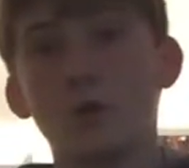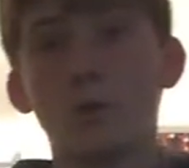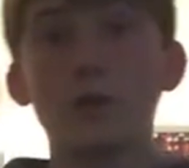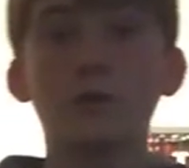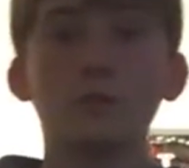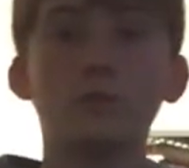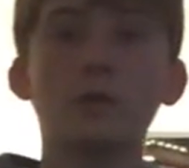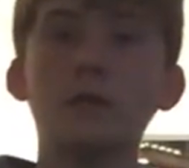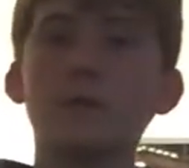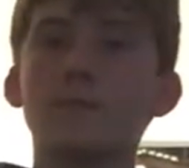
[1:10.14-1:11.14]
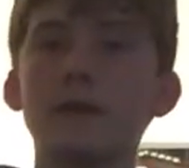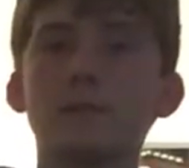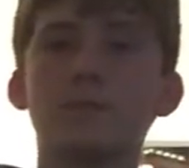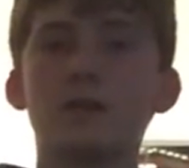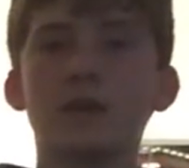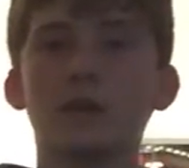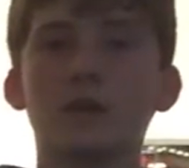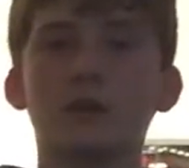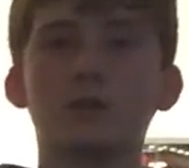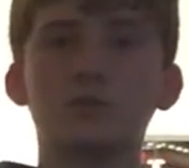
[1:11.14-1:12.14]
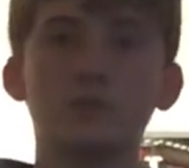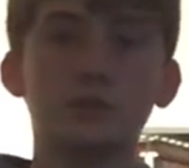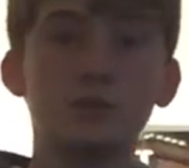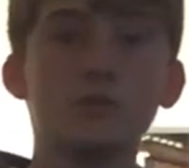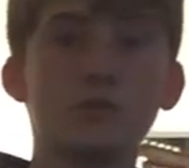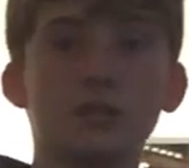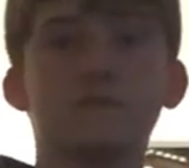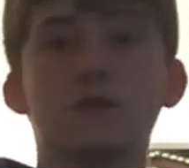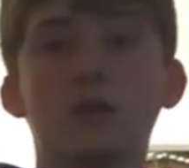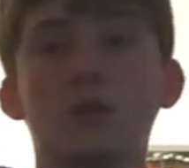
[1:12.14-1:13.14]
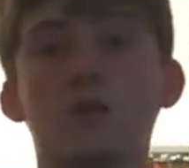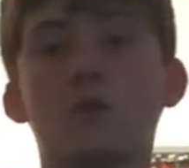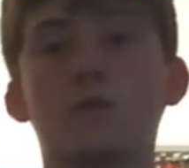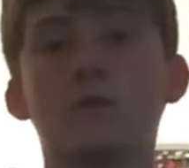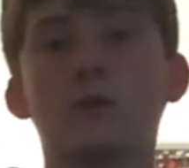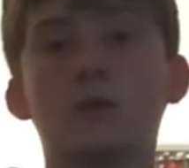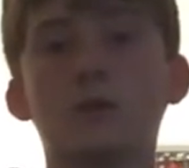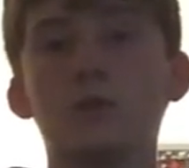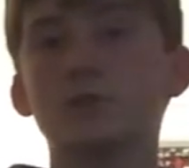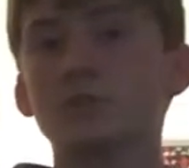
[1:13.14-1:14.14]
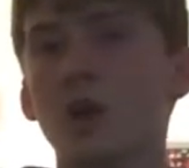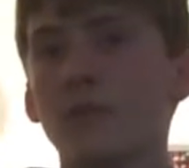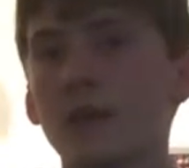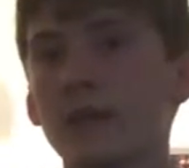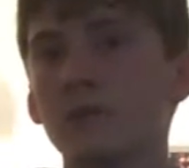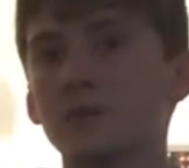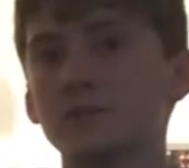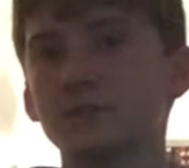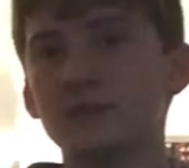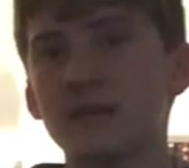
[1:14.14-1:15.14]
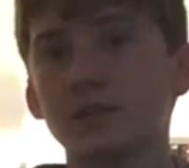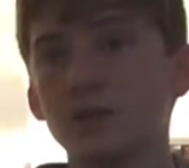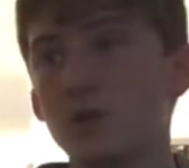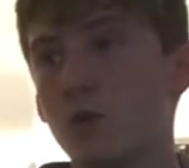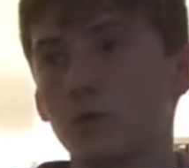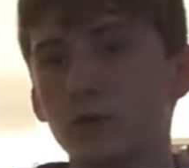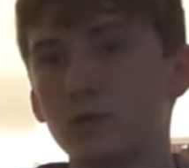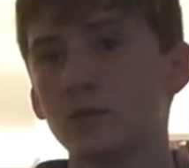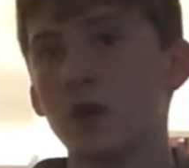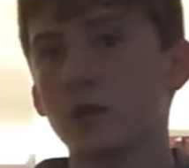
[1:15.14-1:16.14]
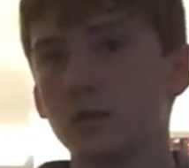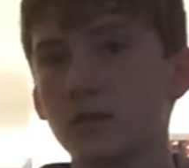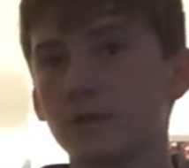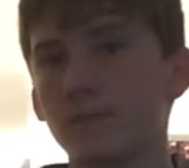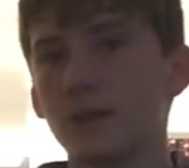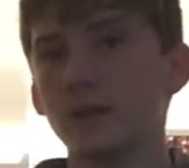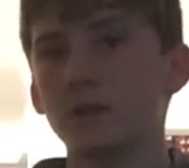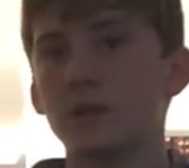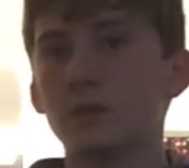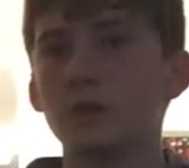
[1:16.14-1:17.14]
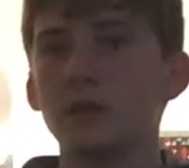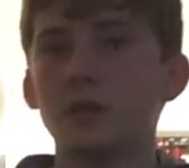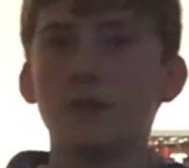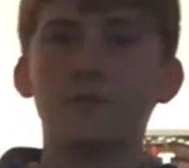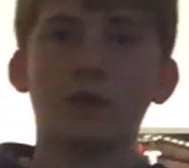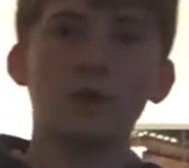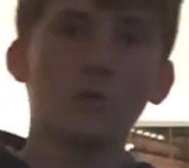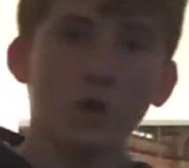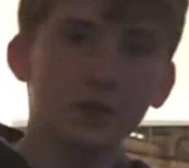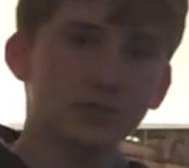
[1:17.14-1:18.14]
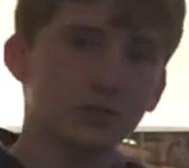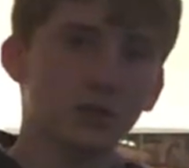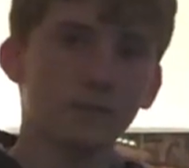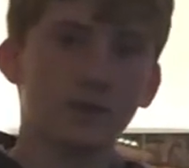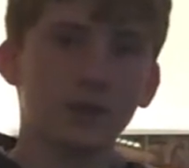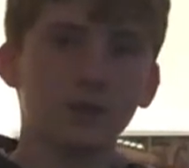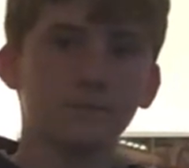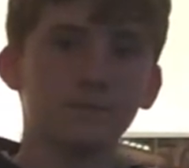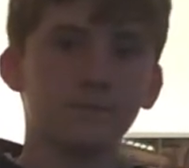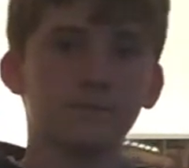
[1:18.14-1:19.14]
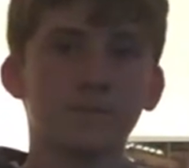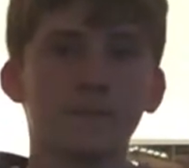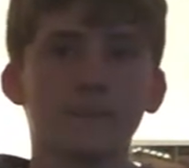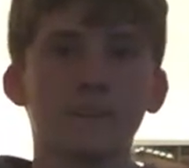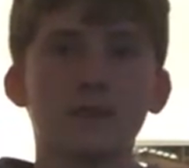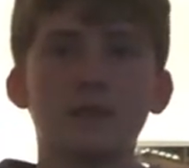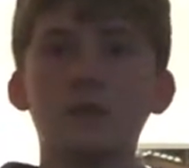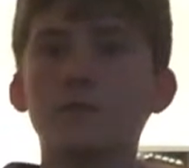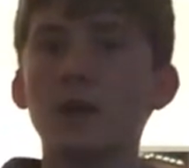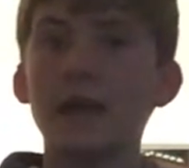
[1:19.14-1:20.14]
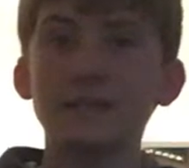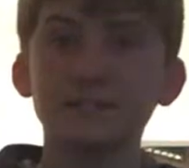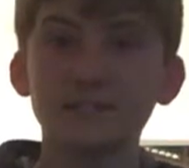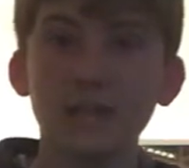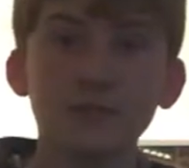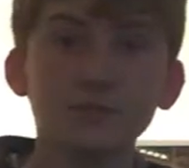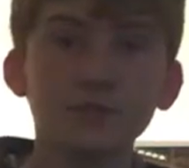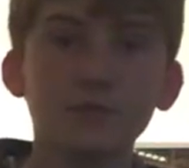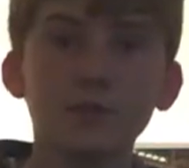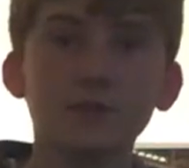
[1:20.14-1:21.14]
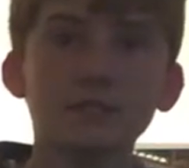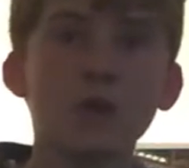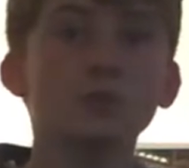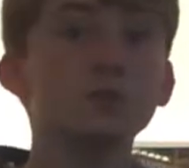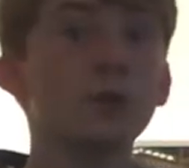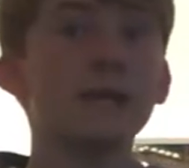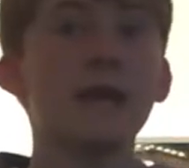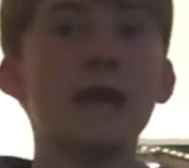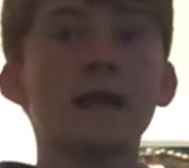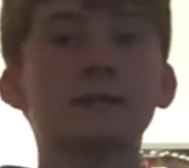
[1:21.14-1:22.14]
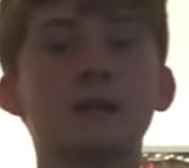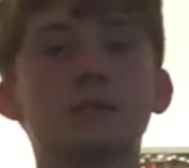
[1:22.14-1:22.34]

We, we made a plan to do this video. You saw that it said no, not clickbait, even though it was clickbait. Even though I sound serious, I was trying to act